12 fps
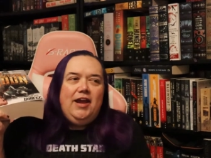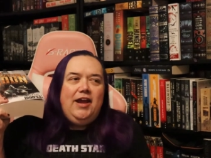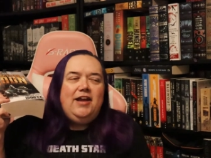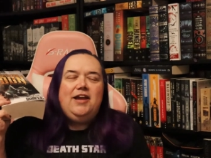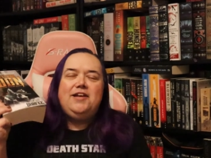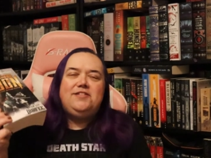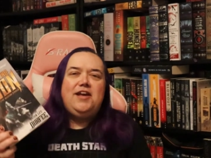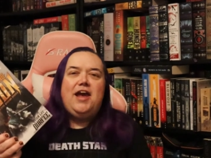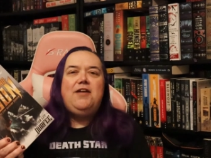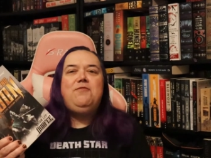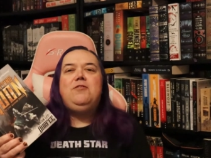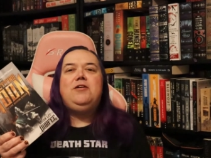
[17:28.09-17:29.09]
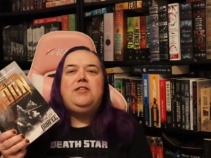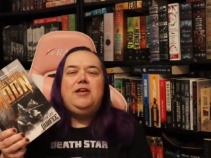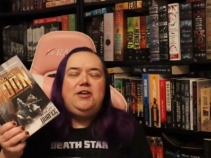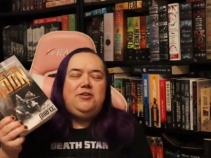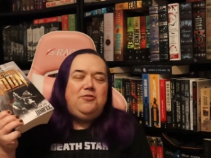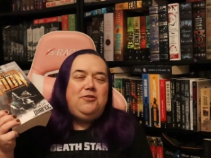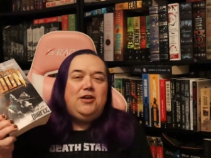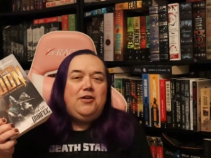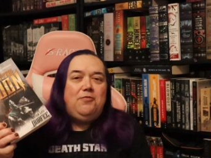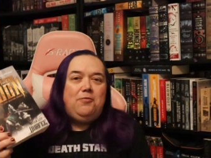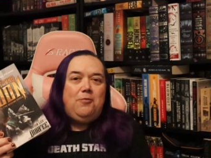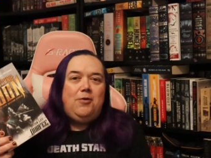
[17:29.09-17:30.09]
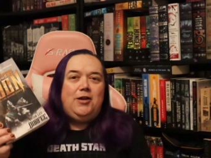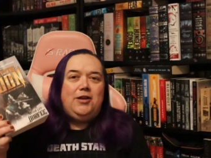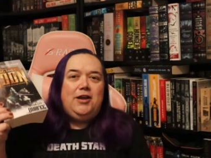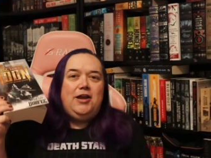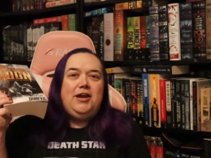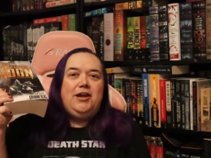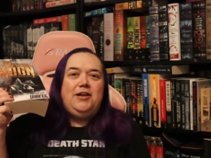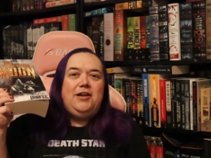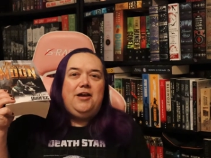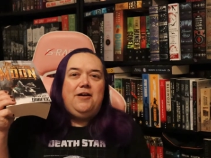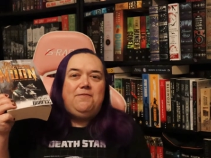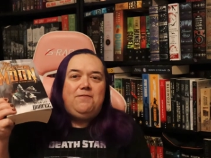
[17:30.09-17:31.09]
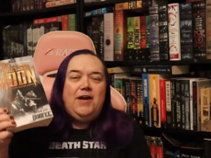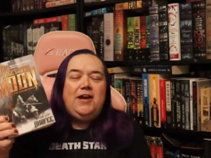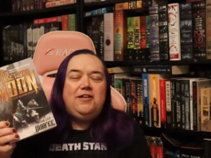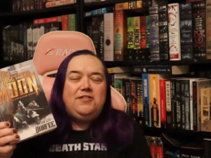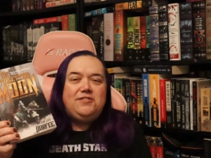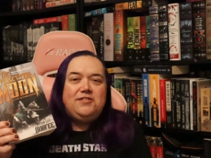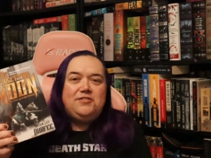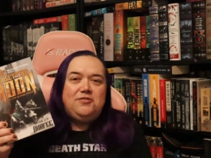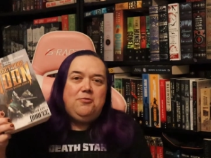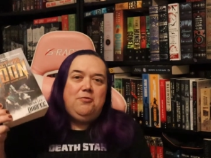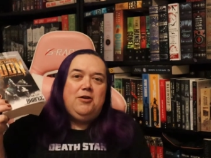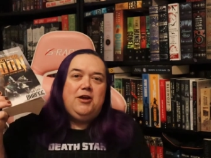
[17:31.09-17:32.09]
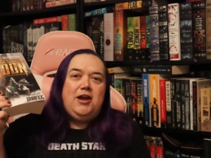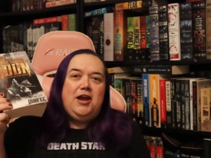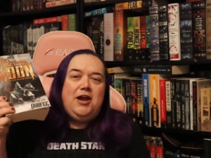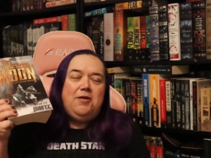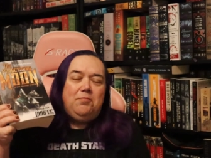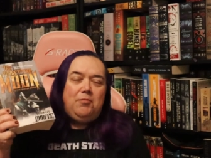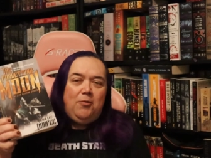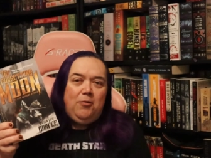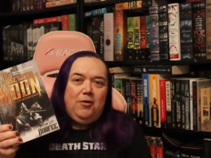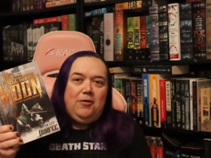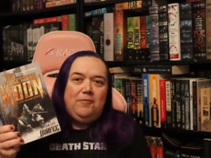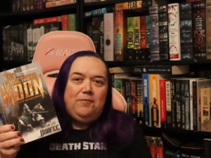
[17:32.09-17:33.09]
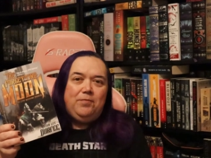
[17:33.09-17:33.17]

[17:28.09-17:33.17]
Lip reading: it has everything you could ever want in a fantasy story and more.